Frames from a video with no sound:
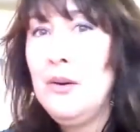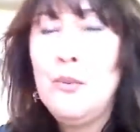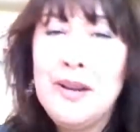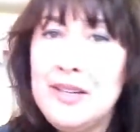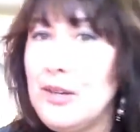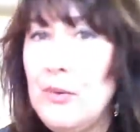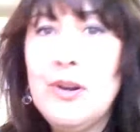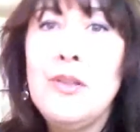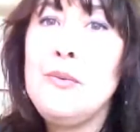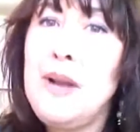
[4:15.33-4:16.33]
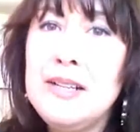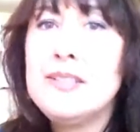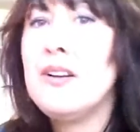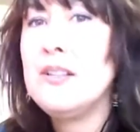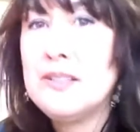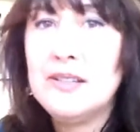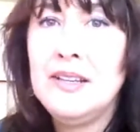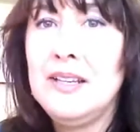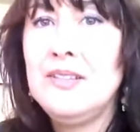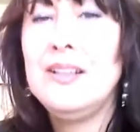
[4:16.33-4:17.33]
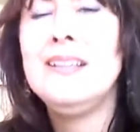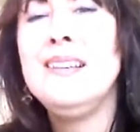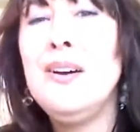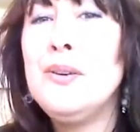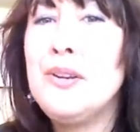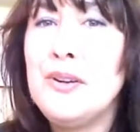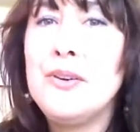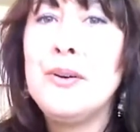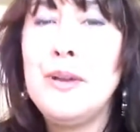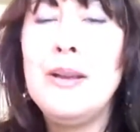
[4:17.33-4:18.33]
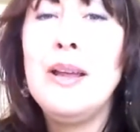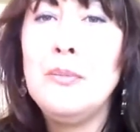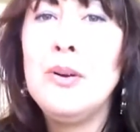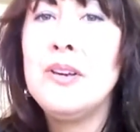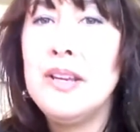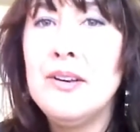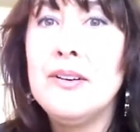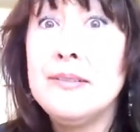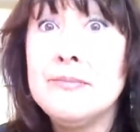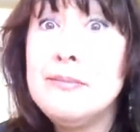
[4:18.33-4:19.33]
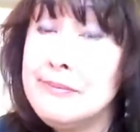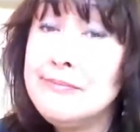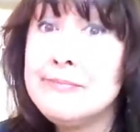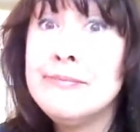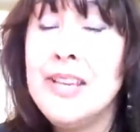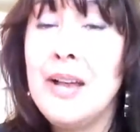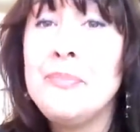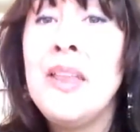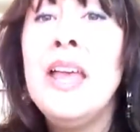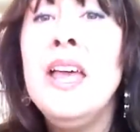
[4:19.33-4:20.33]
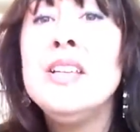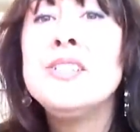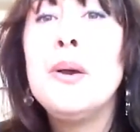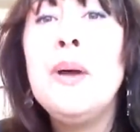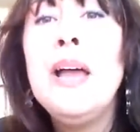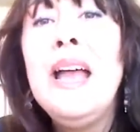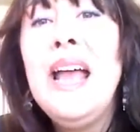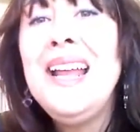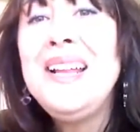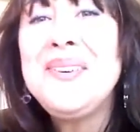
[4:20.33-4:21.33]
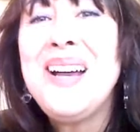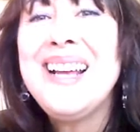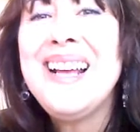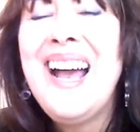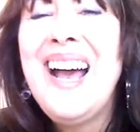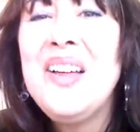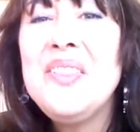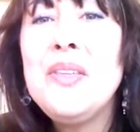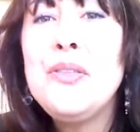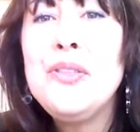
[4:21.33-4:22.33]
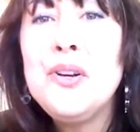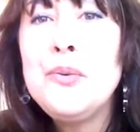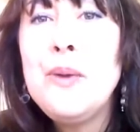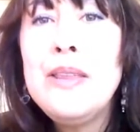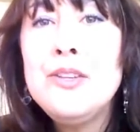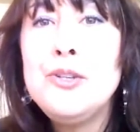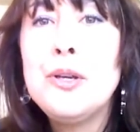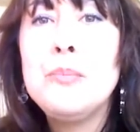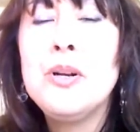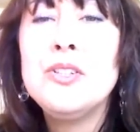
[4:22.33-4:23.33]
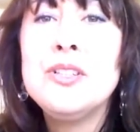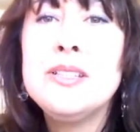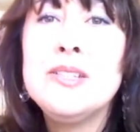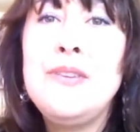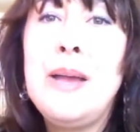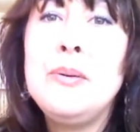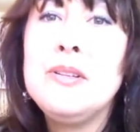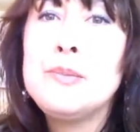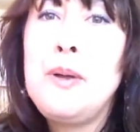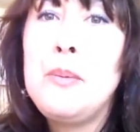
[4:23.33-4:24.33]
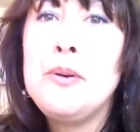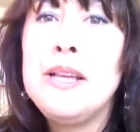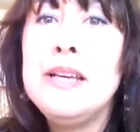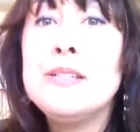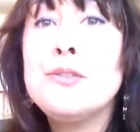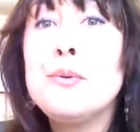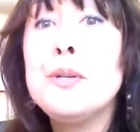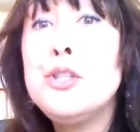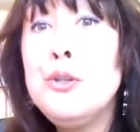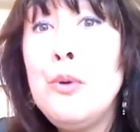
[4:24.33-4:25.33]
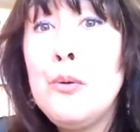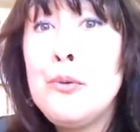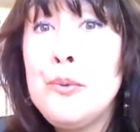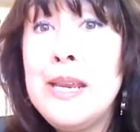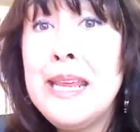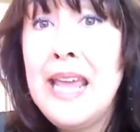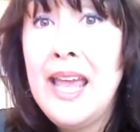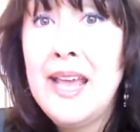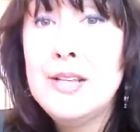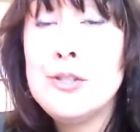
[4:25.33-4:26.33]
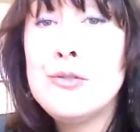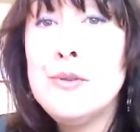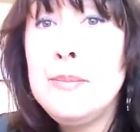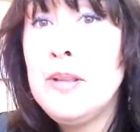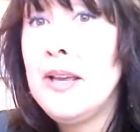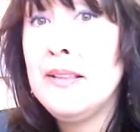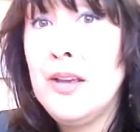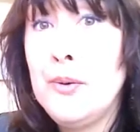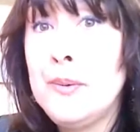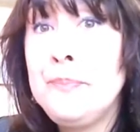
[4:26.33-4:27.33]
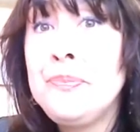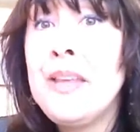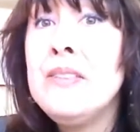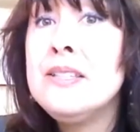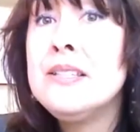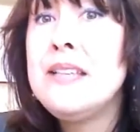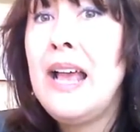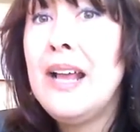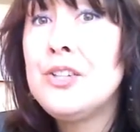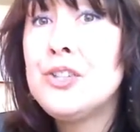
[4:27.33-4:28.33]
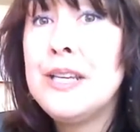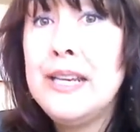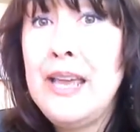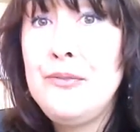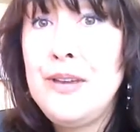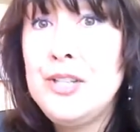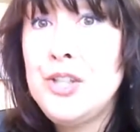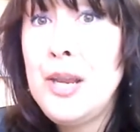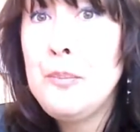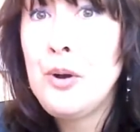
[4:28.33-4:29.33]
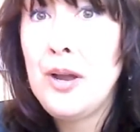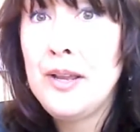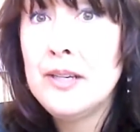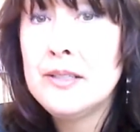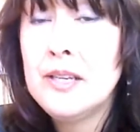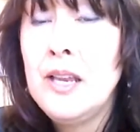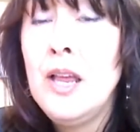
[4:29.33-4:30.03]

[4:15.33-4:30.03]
wanting to go on all the rides constantly, and you're like, no, I work here, and yeah. So anyway, the third way that you can purchase this fabulous property is through a 203K Streamline loan. This is actually an FHA product.